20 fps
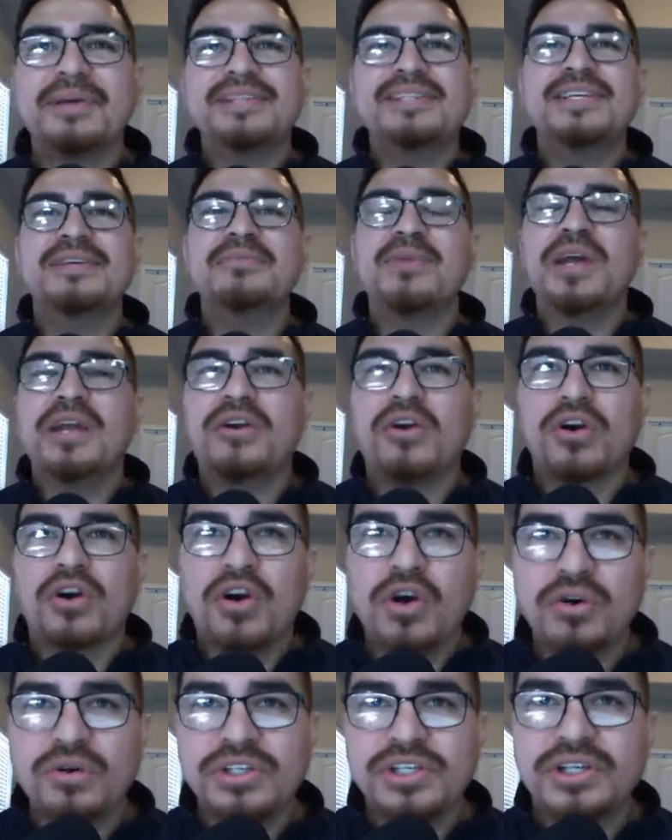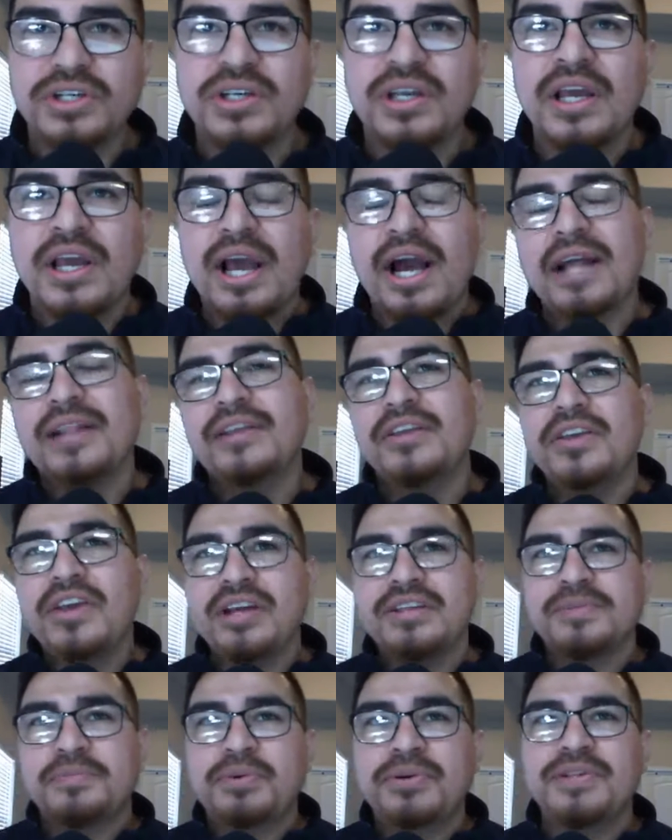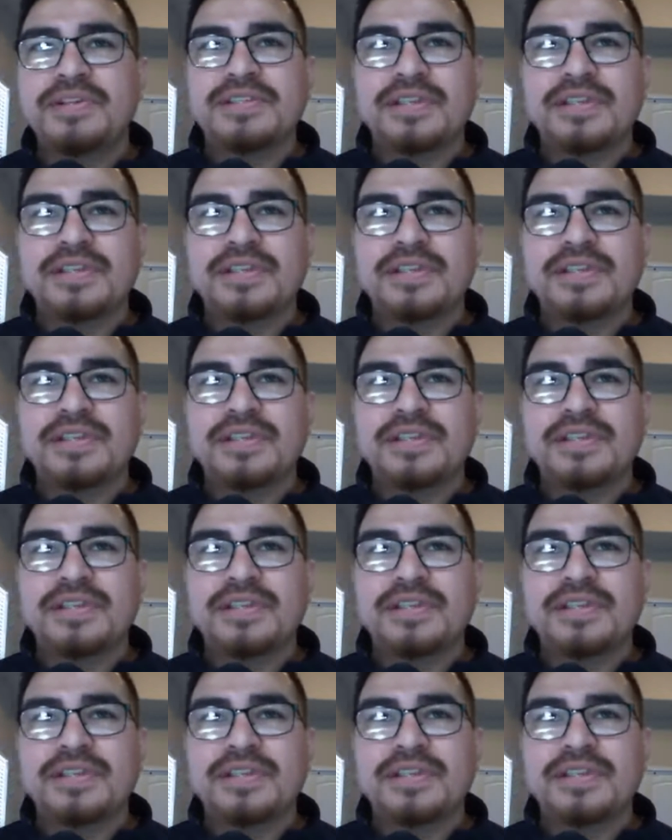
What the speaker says: It seemed like our coaching, I think you had to put